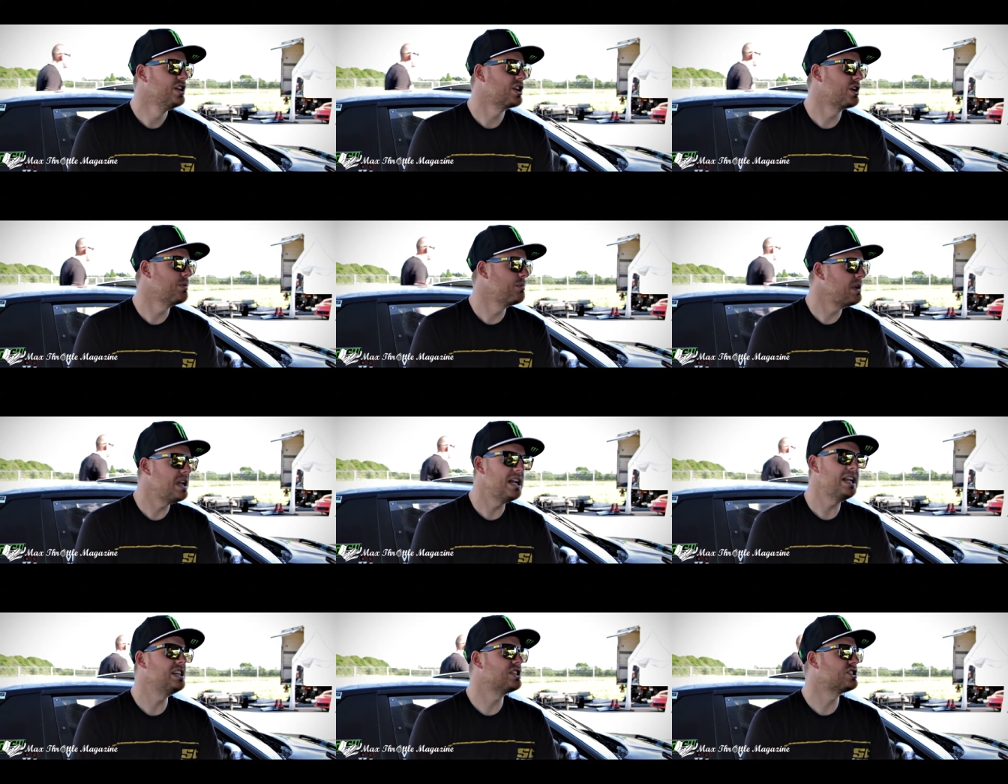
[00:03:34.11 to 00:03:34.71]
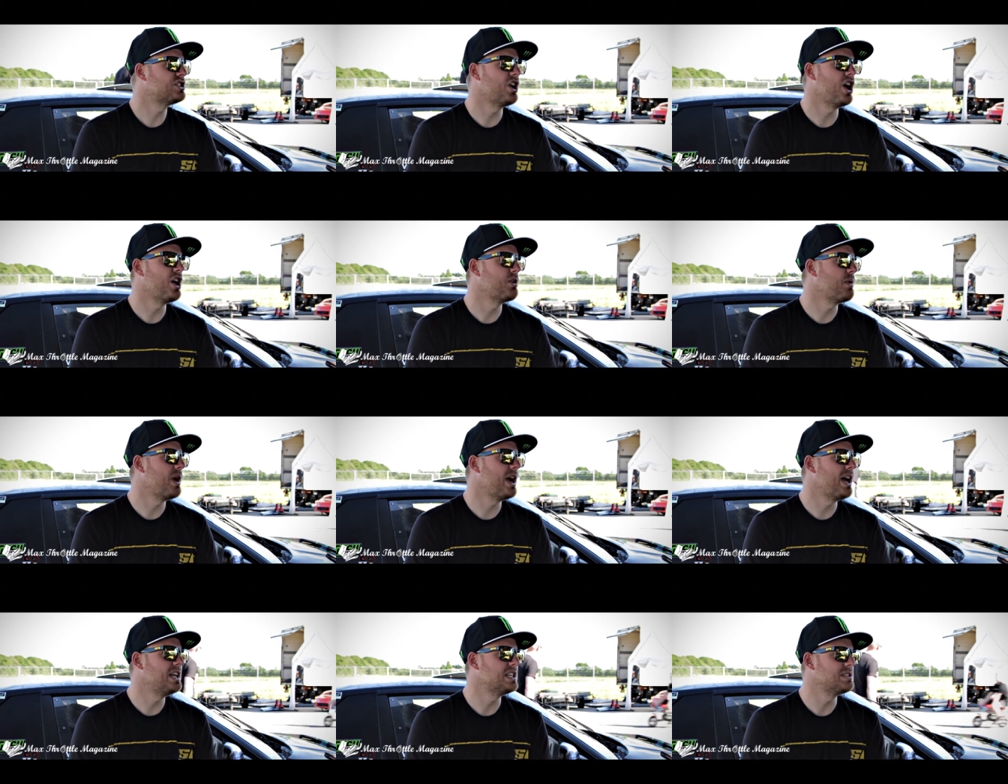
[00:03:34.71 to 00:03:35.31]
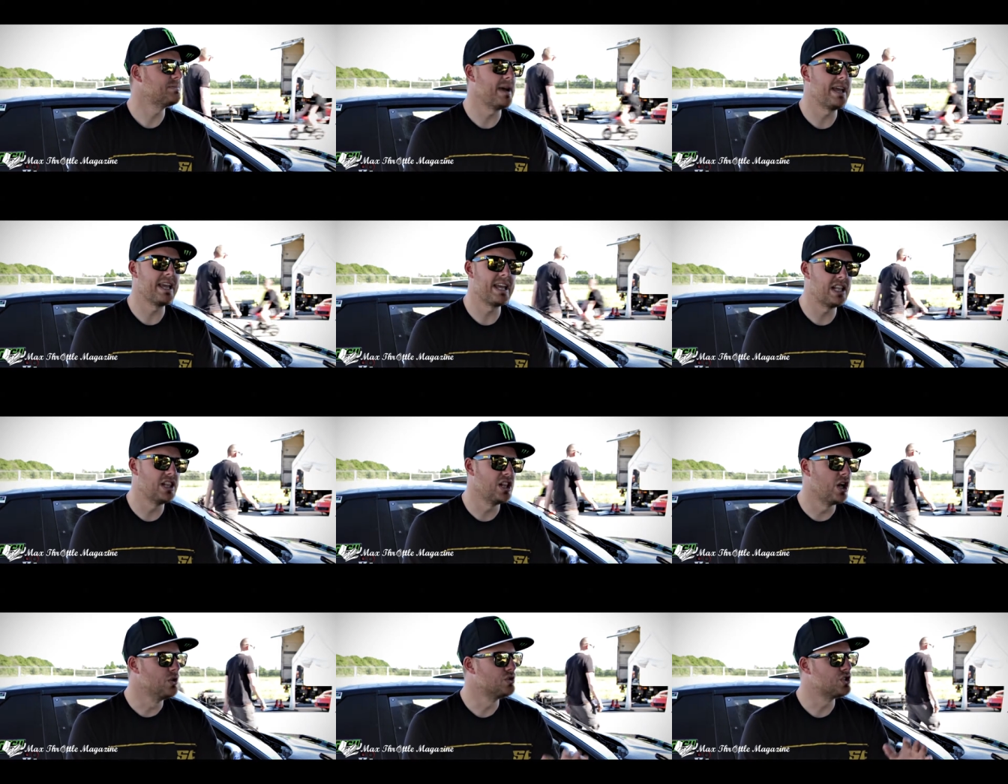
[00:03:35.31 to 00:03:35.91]
completely sideways,
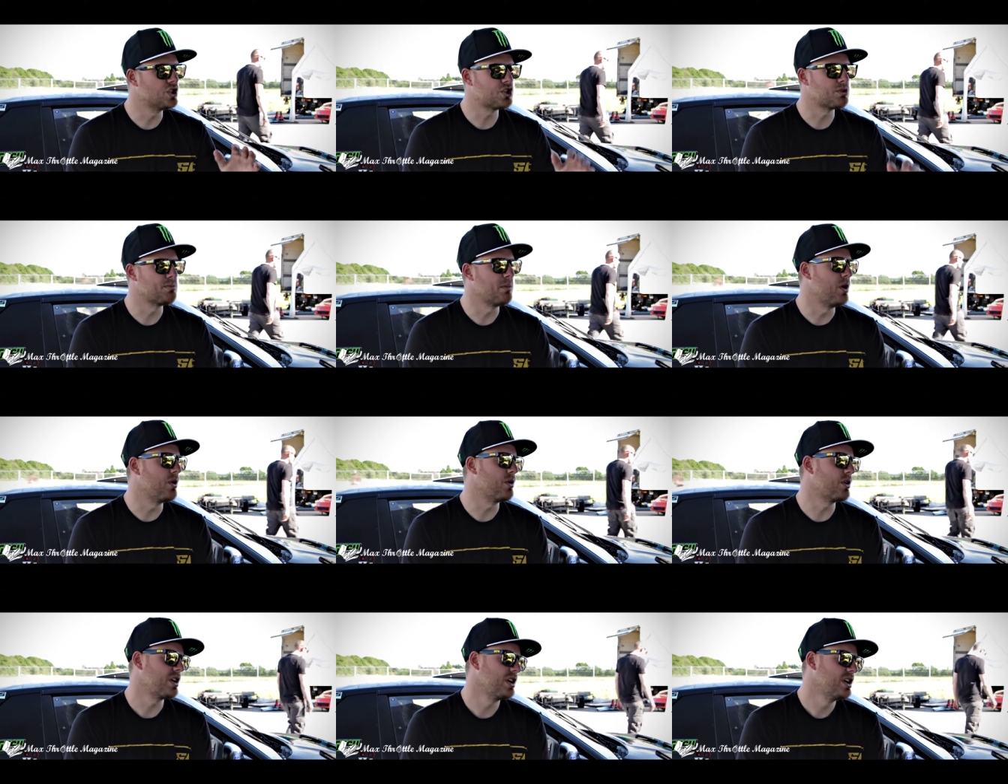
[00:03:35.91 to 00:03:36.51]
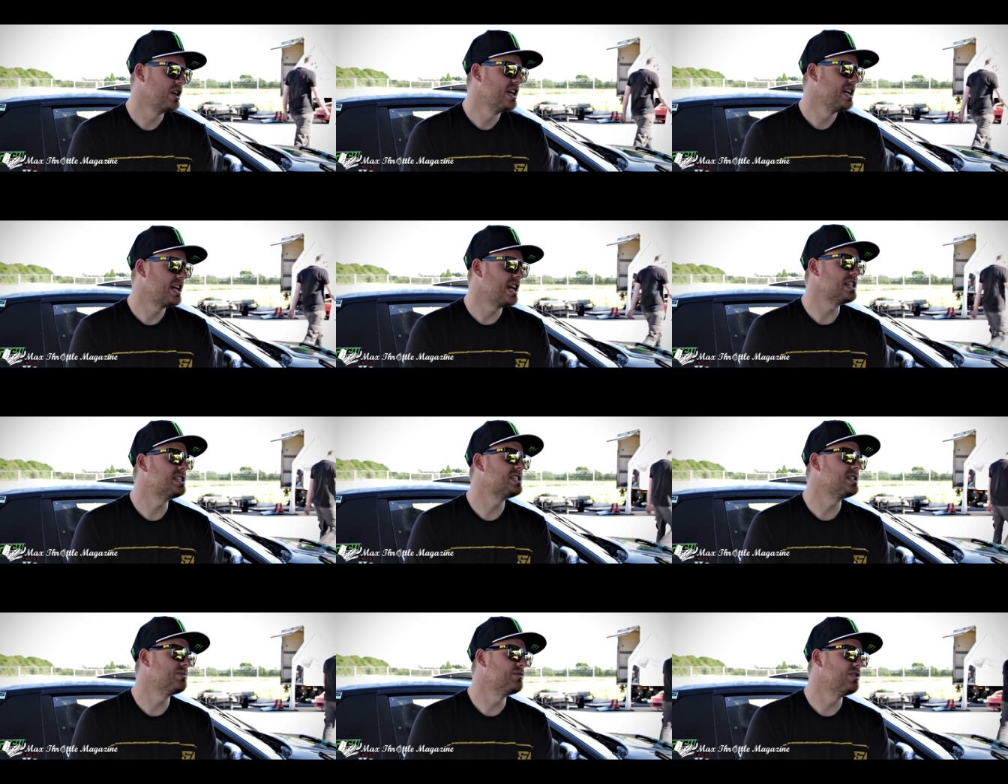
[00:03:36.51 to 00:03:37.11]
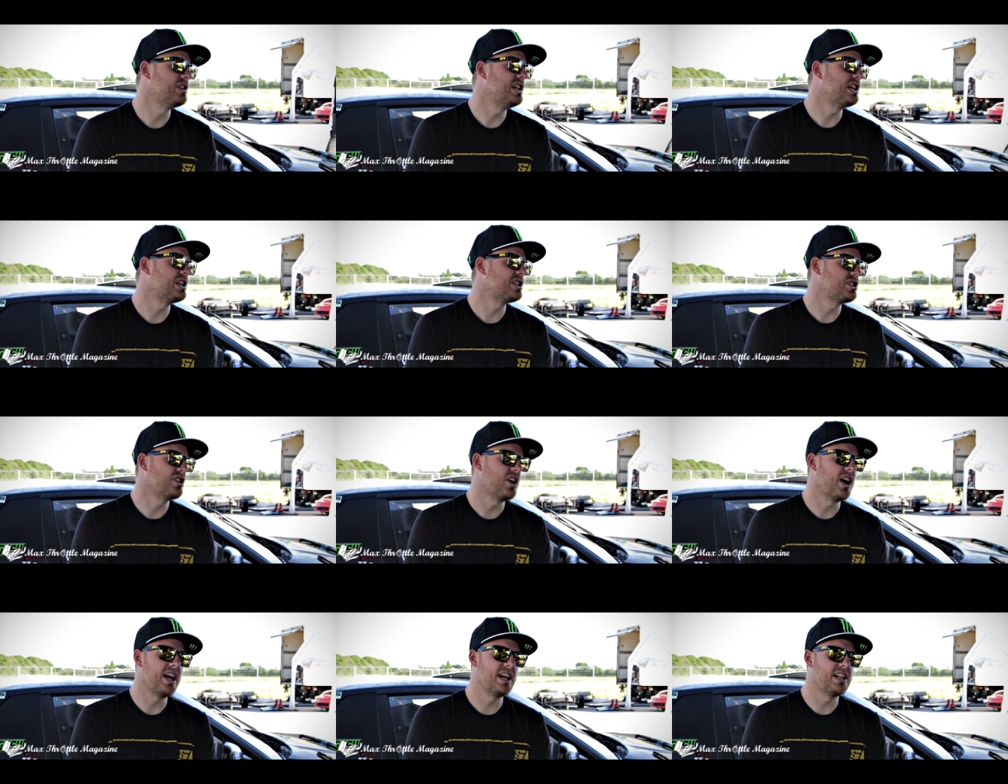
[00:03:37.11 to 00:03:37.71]
making loads of smoke, gets them really
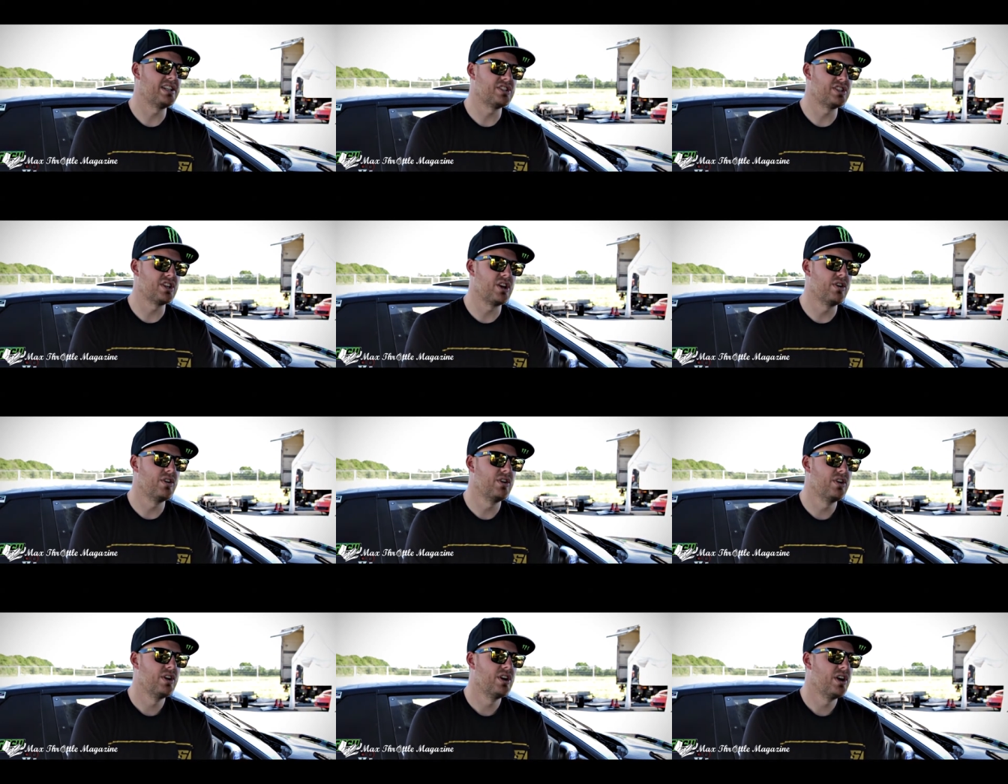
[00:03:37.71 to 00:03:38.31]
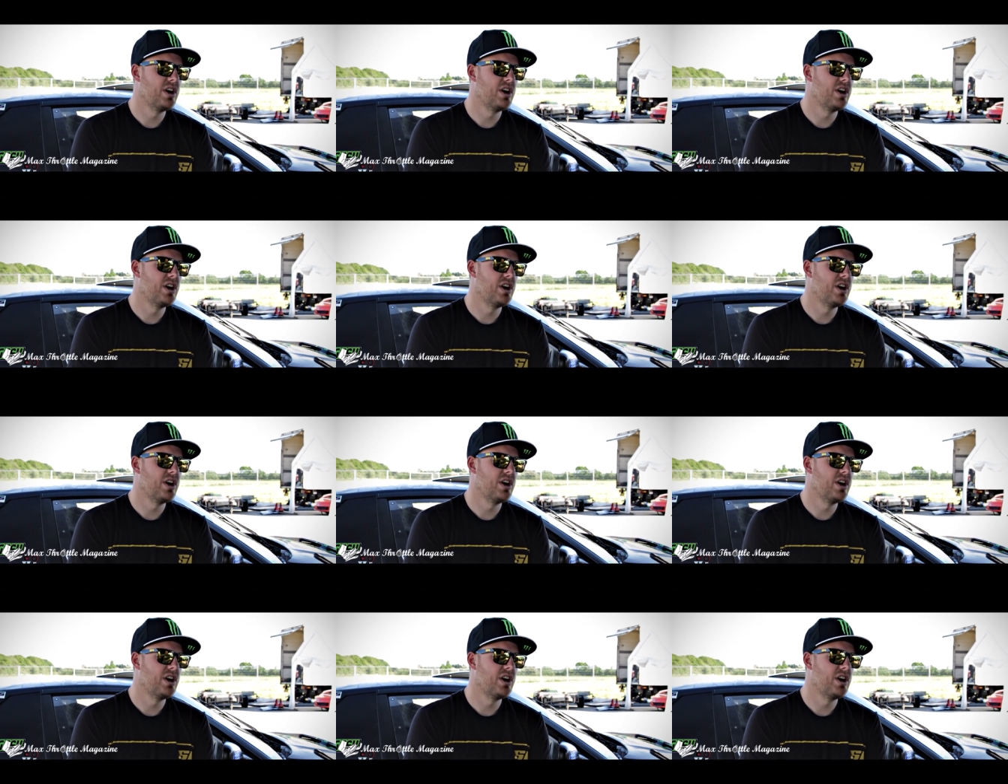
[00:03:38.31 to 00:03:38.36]
excited. So yeah.